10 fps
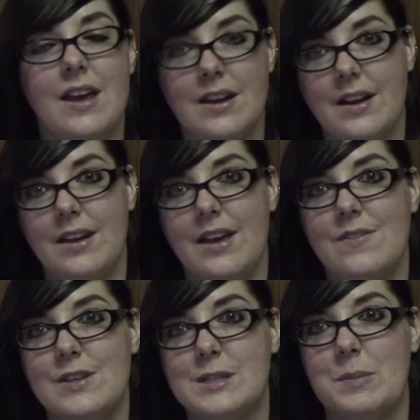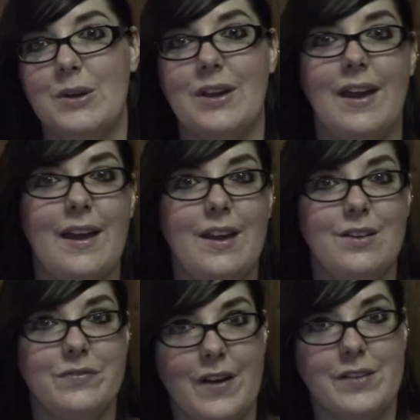And I gave this book a
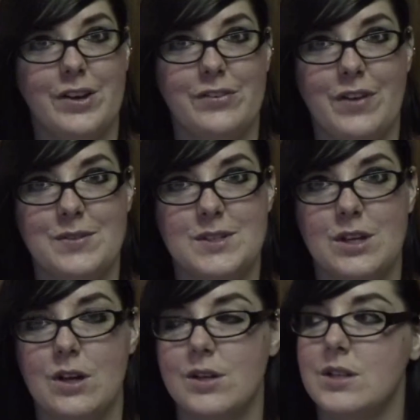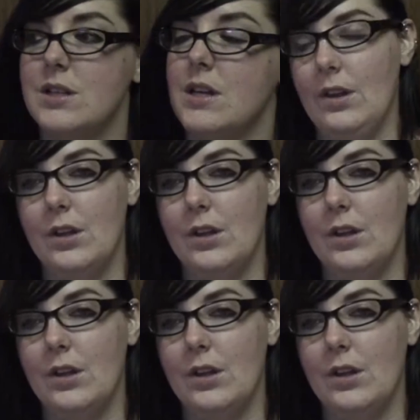5 out of 5 stars.